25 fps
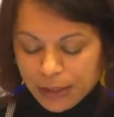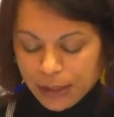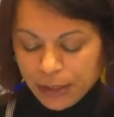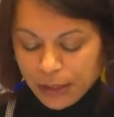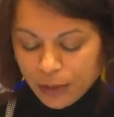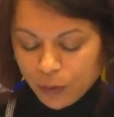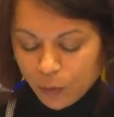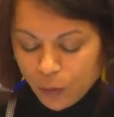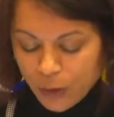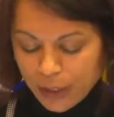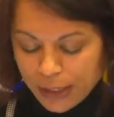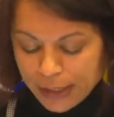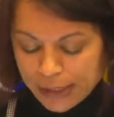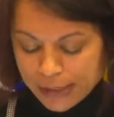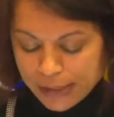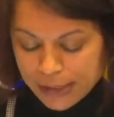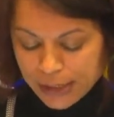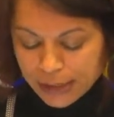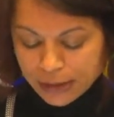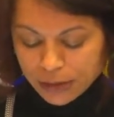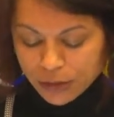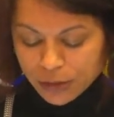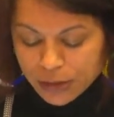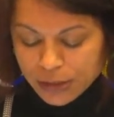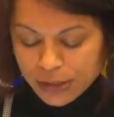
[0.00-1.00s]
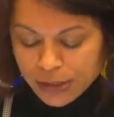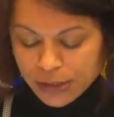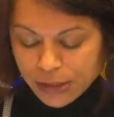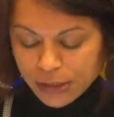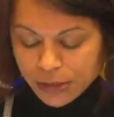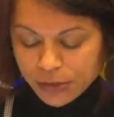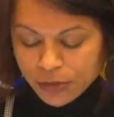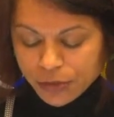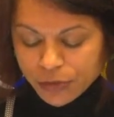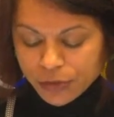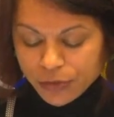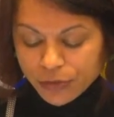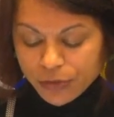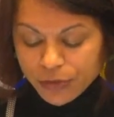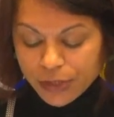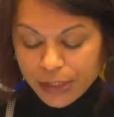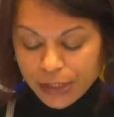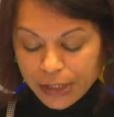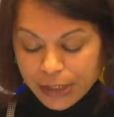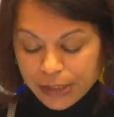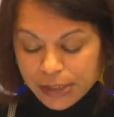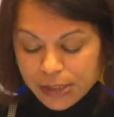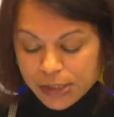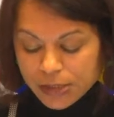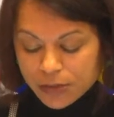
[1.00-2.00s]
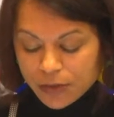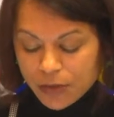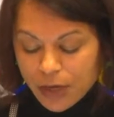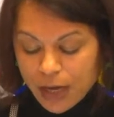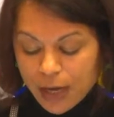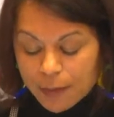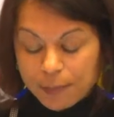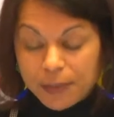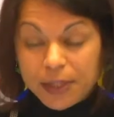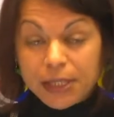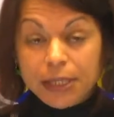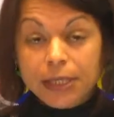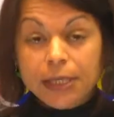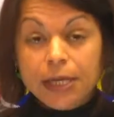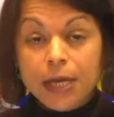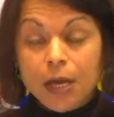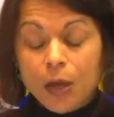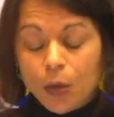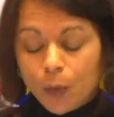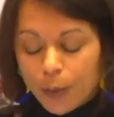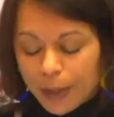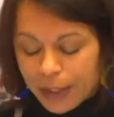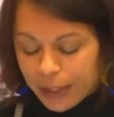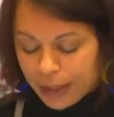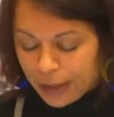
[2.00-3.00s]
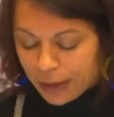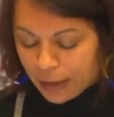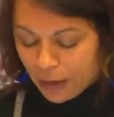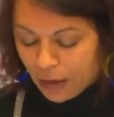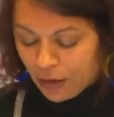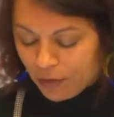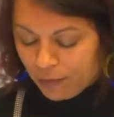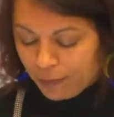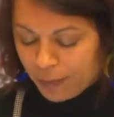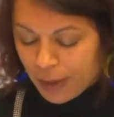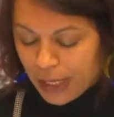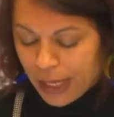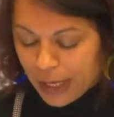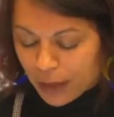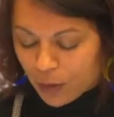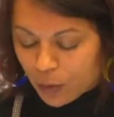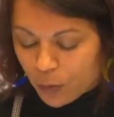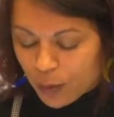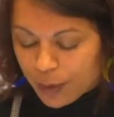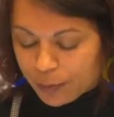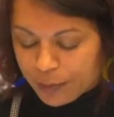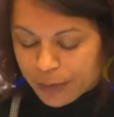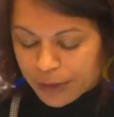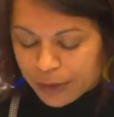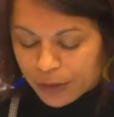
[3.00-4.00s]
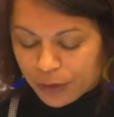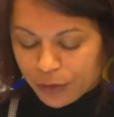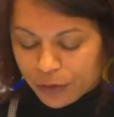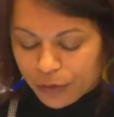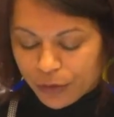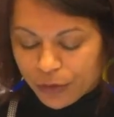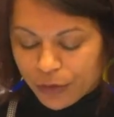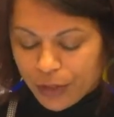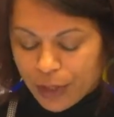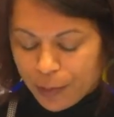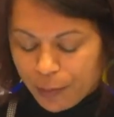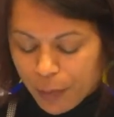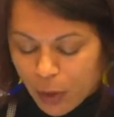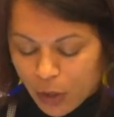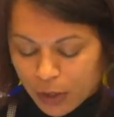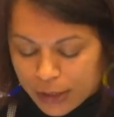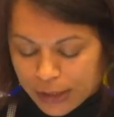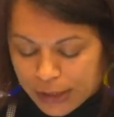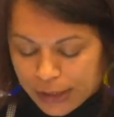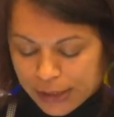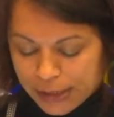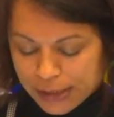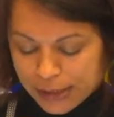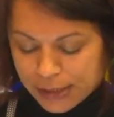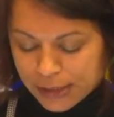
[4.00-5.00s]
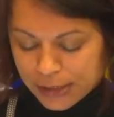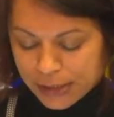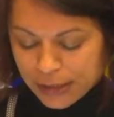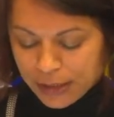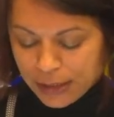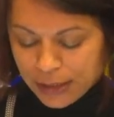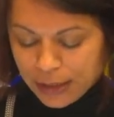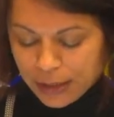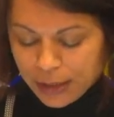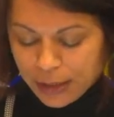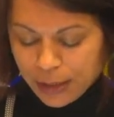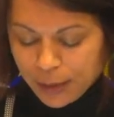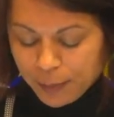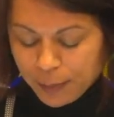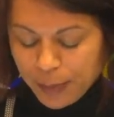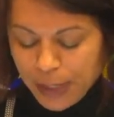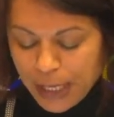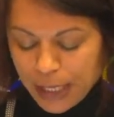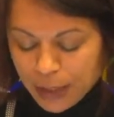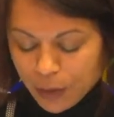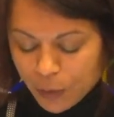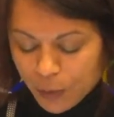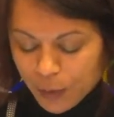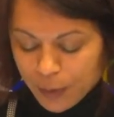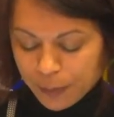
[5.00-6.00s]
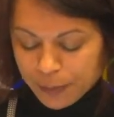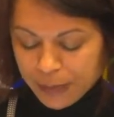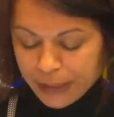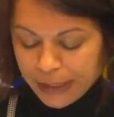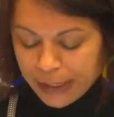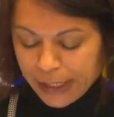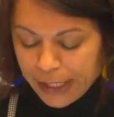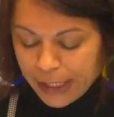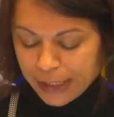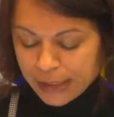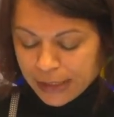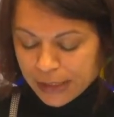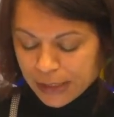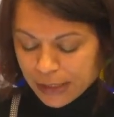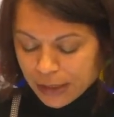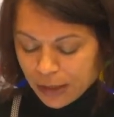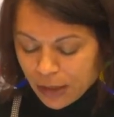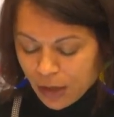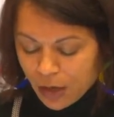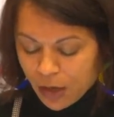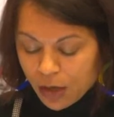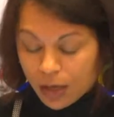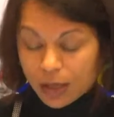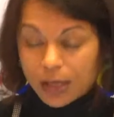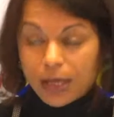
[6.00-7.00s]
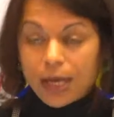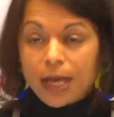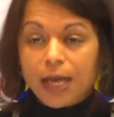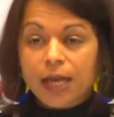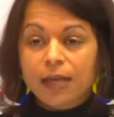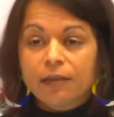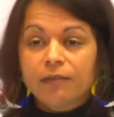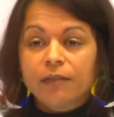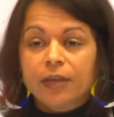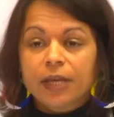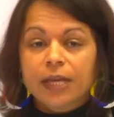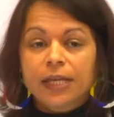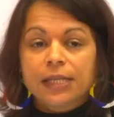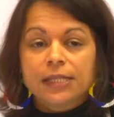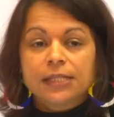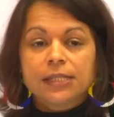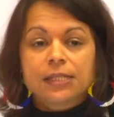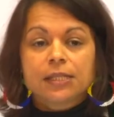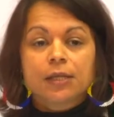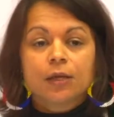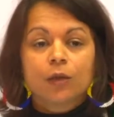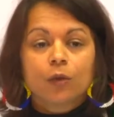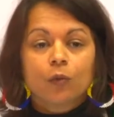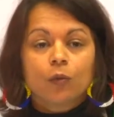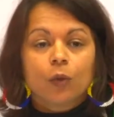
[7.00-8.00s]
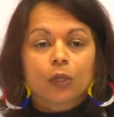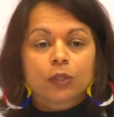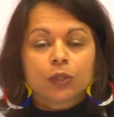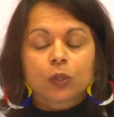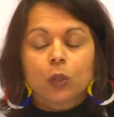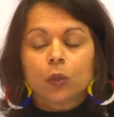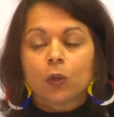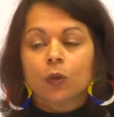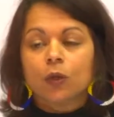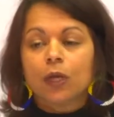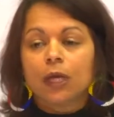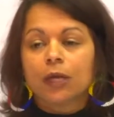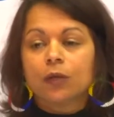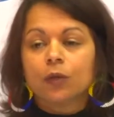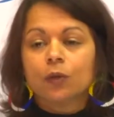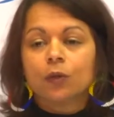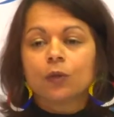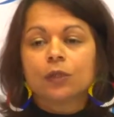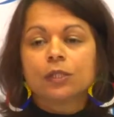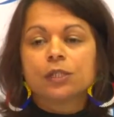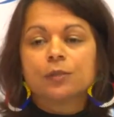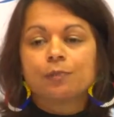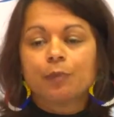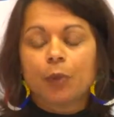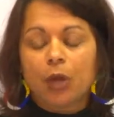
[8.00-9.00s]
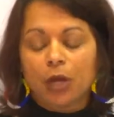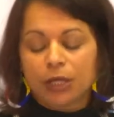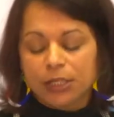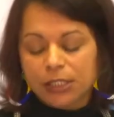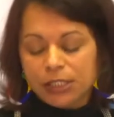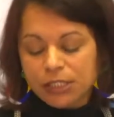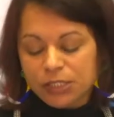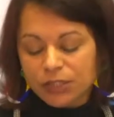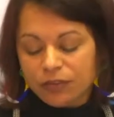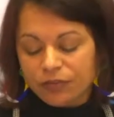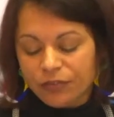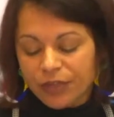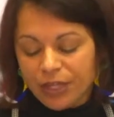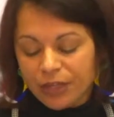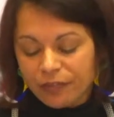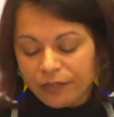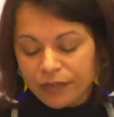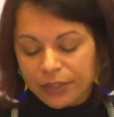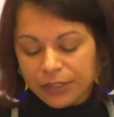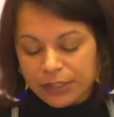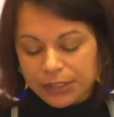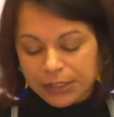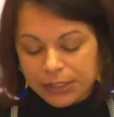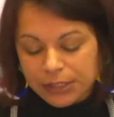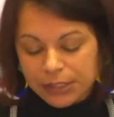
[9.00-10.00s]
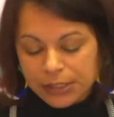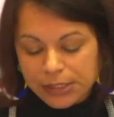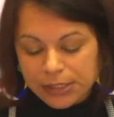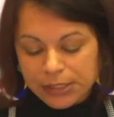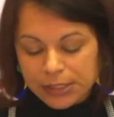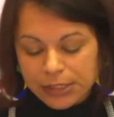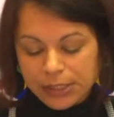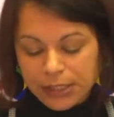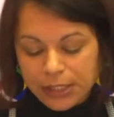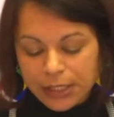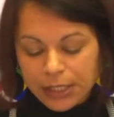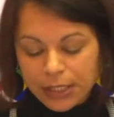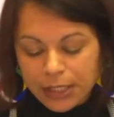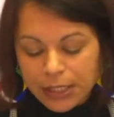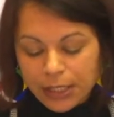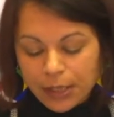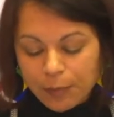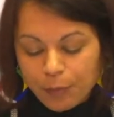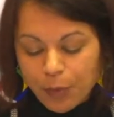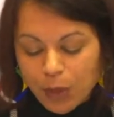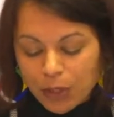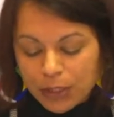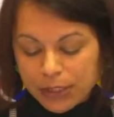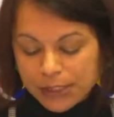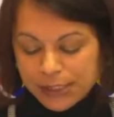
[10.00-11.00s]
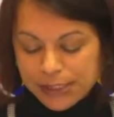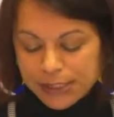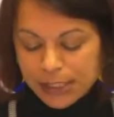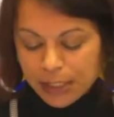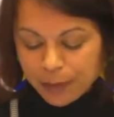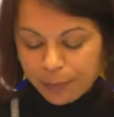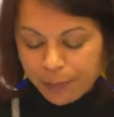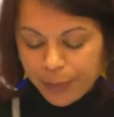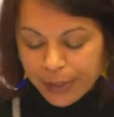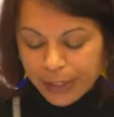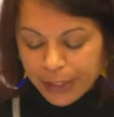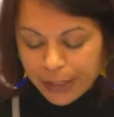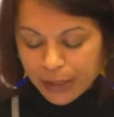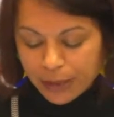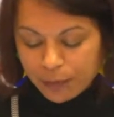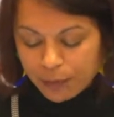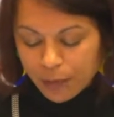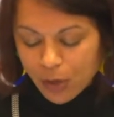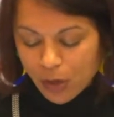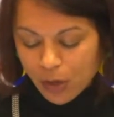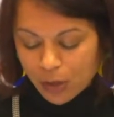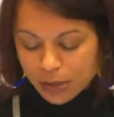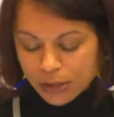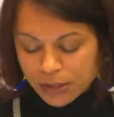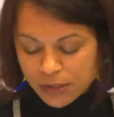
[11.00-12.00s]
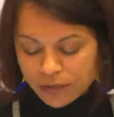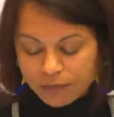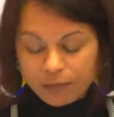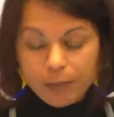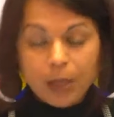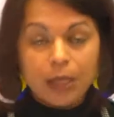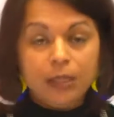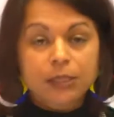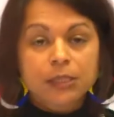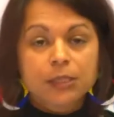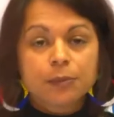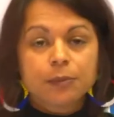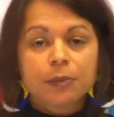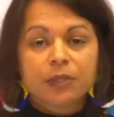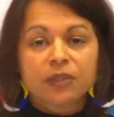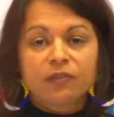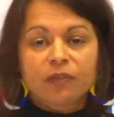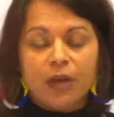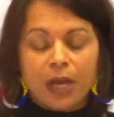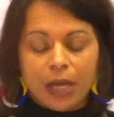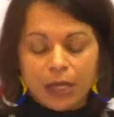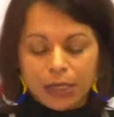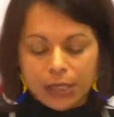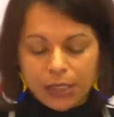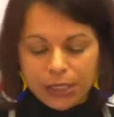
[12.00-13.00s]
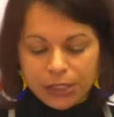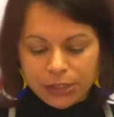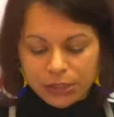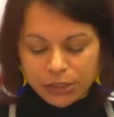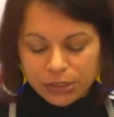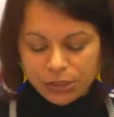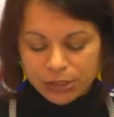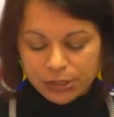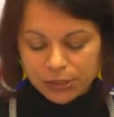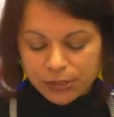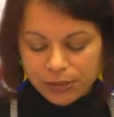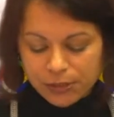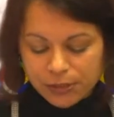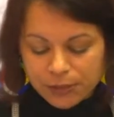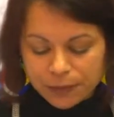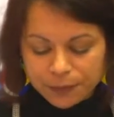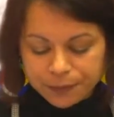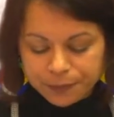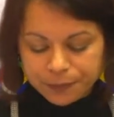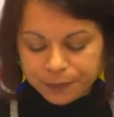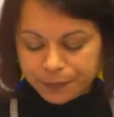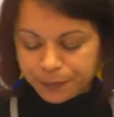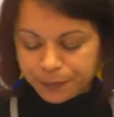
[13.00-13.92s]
in ways that continue to reinscribe the knowing of black women through their bodies. Black women enter the archive as what Pumla calls bodies of evidence, bodies that bear the marks of multiple violations.